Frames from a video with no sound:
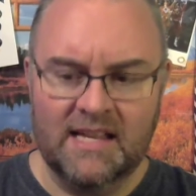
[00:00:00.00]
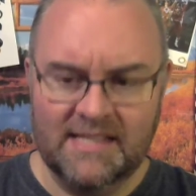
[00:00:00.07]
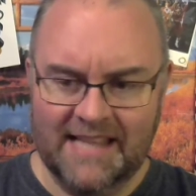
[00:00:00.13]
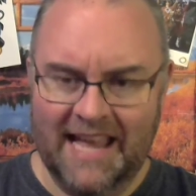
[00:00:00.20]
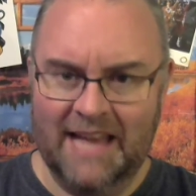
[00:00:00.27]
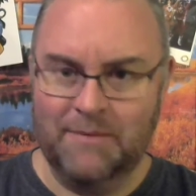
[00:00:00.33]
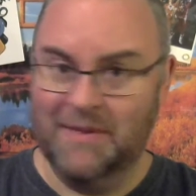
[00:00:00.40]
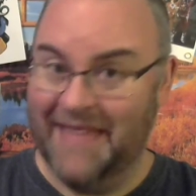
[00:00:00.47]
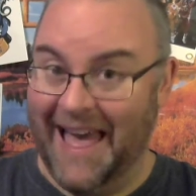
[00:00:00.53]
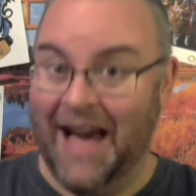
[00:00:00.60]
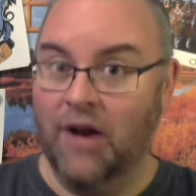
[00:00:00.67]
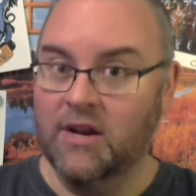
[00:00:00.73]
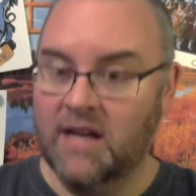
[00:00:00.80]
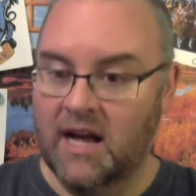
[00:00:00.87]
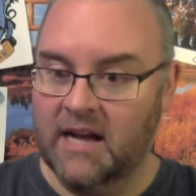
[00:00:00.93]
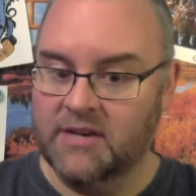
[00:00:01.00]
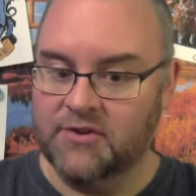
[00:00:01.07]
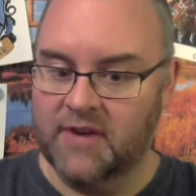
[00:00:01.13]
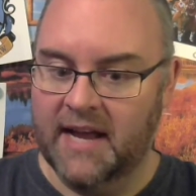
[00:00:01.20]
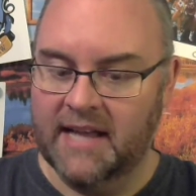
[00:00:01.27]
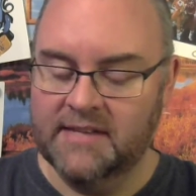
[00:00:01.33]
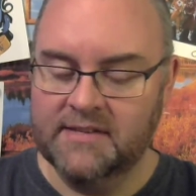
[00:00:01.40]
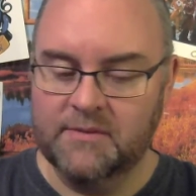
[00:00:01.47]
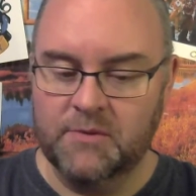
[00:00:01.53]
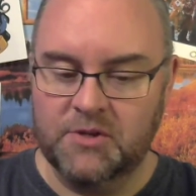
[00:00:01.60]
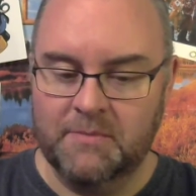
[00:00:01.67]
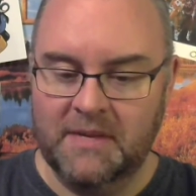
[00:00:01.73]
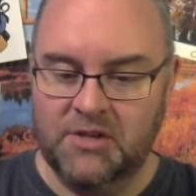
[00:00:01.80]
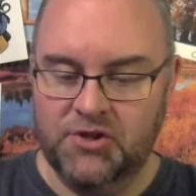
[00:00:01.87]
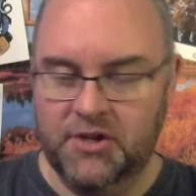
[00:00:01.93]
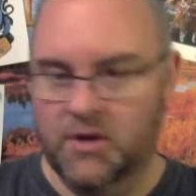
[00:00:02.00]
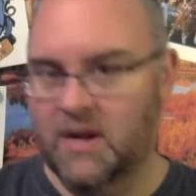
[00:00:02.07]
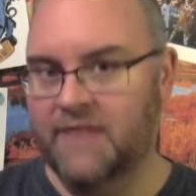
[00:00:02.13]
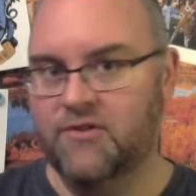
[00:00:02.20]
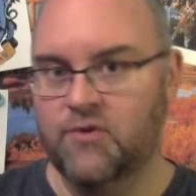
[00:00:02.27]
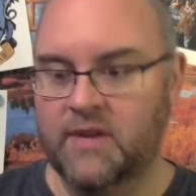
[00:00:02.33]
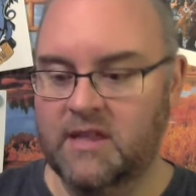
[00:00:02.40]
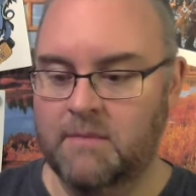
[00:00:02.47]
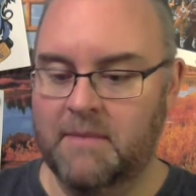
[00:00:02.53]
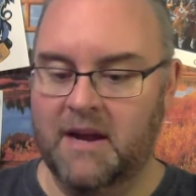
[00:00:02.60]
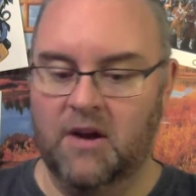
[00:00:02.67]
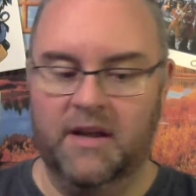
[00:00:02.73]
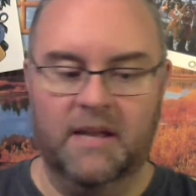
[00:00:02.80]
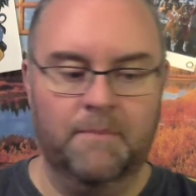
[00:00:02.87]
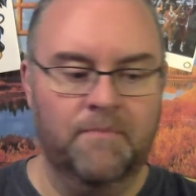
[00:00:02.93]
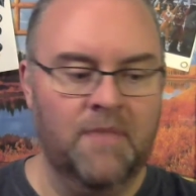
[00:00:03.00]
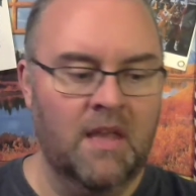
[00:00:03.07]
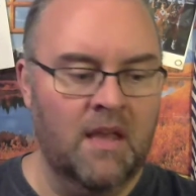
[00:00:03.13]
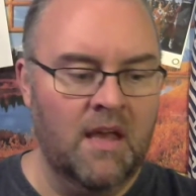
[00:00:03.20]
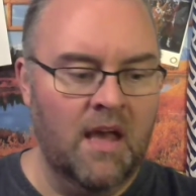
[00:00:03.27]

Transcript: scan without contrast, which means you don't have to drink the barium.